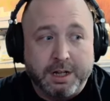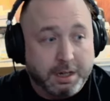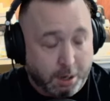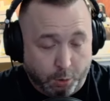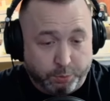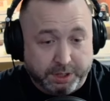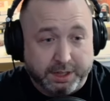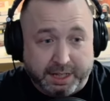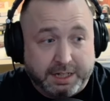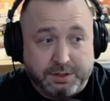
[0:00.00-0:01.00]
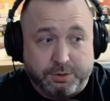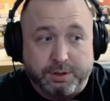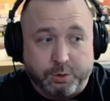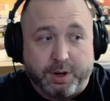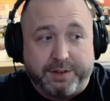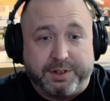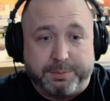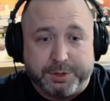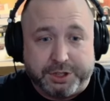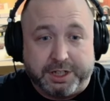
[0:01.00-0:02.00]
owned a laser engraving
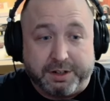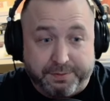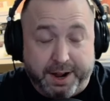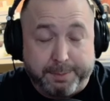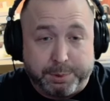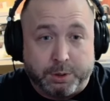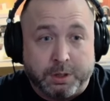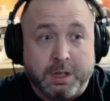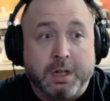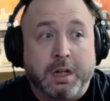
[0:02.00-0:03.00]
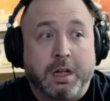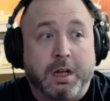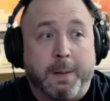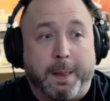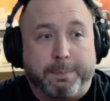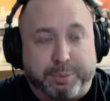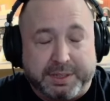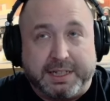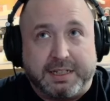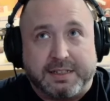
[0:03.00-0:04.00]
machine, a fiber.
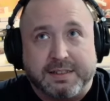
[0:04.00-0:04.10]
Please